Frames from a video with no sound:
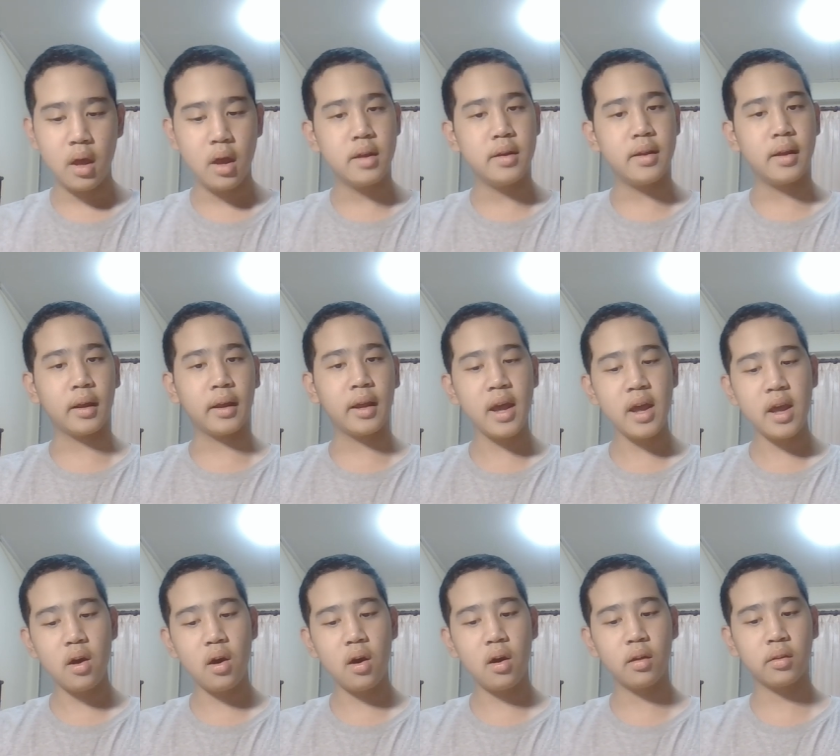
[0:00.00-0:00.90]
The
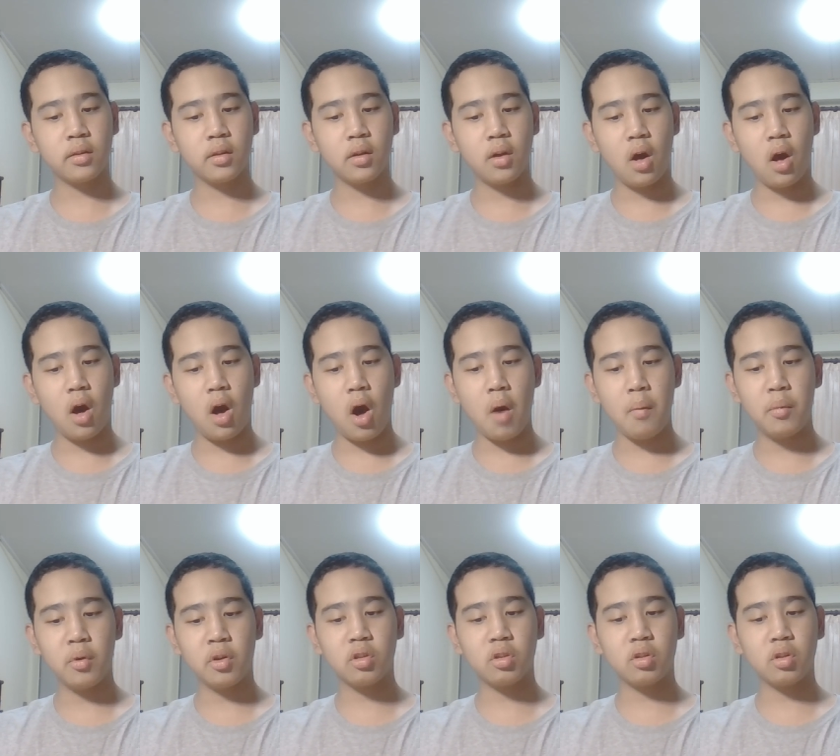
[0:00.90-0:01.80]
chaos
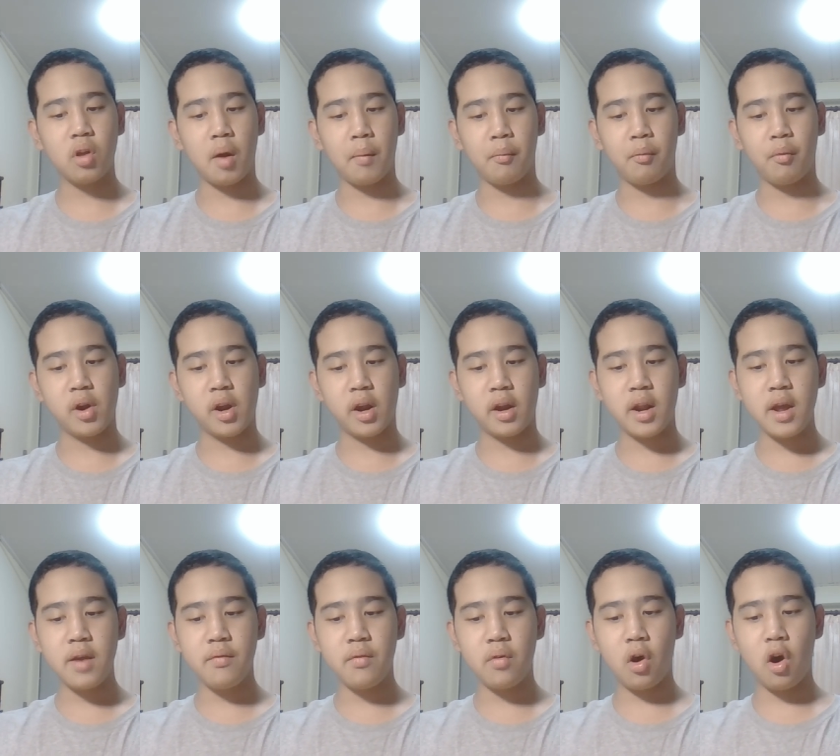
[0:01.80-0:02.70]
almost stopped when a
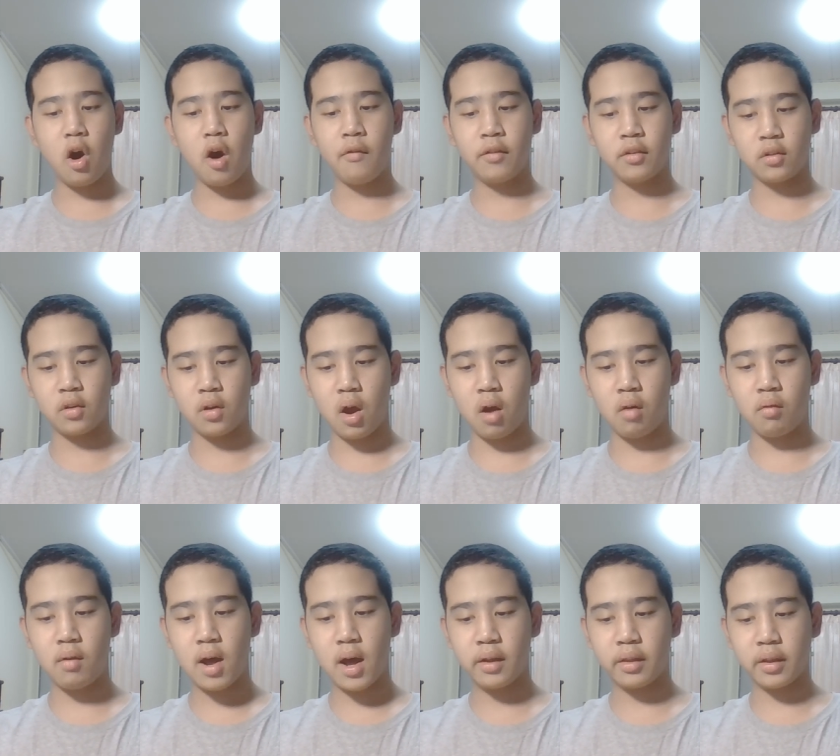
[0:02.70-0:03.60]
naval officer
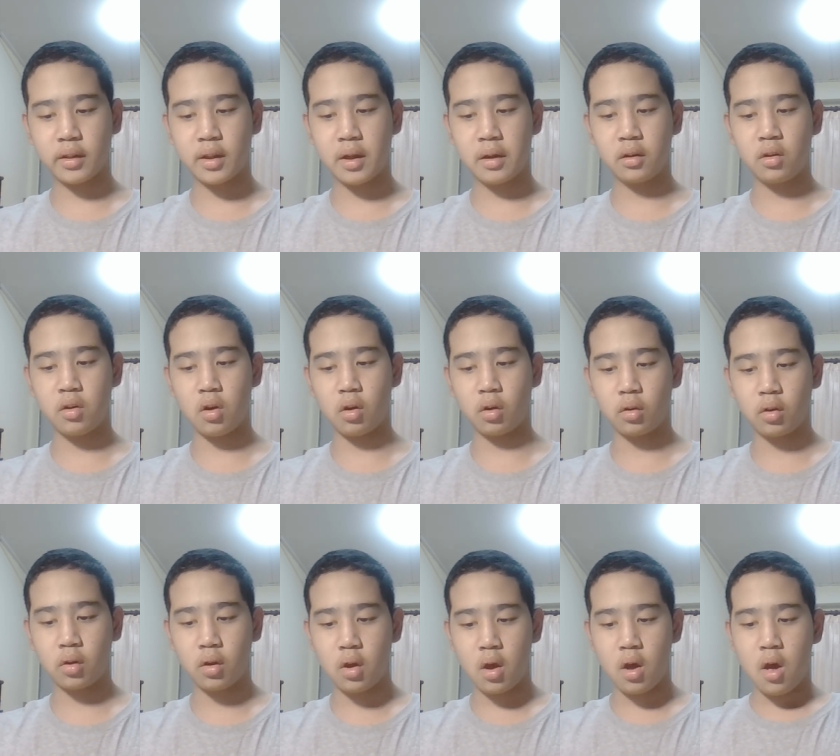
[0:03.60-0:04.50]
arrived at
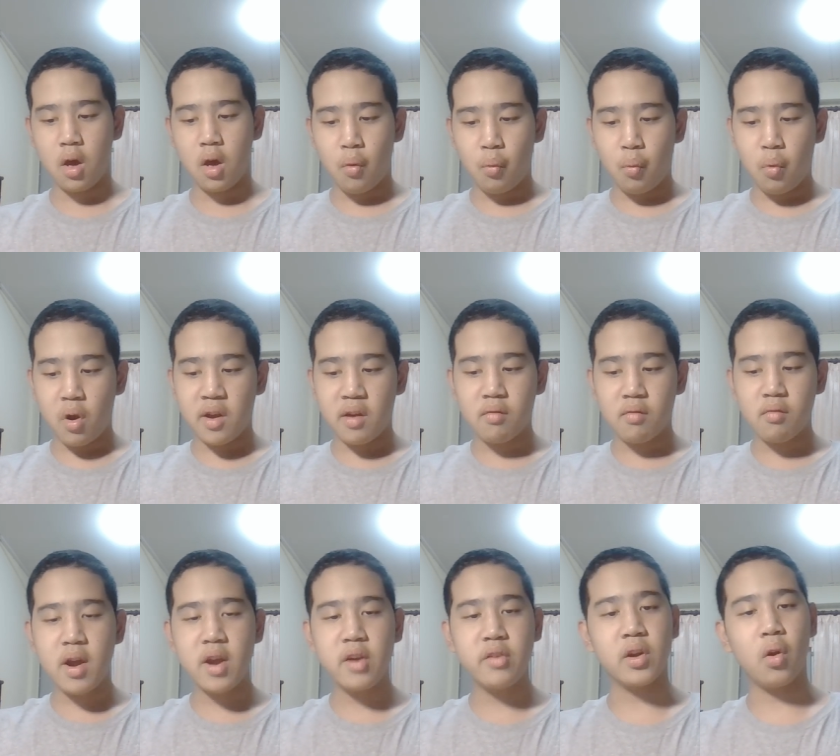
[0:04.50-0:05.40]
Dunkirk, where he
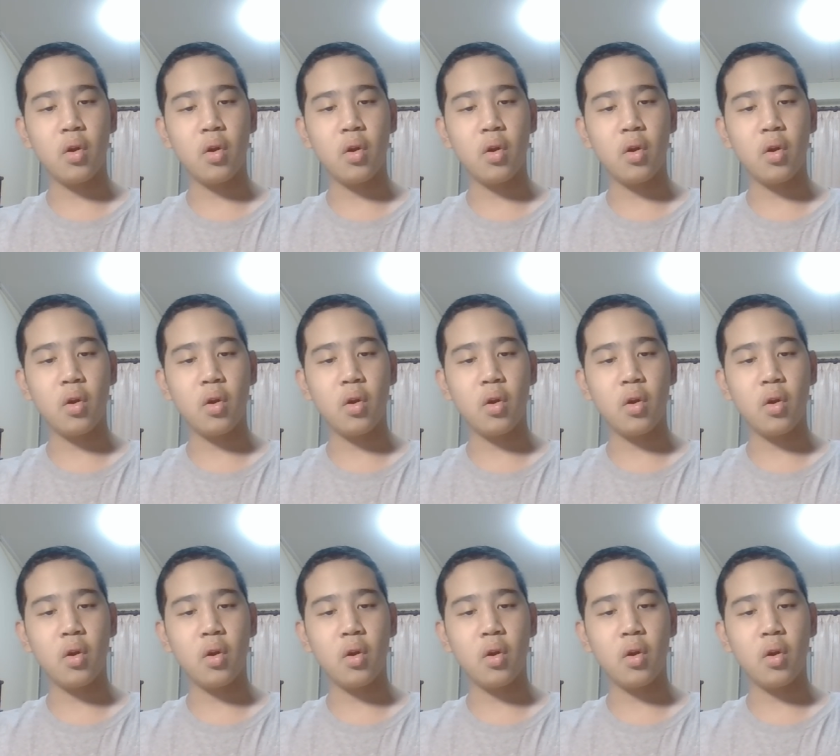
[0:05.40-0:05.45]
arranged and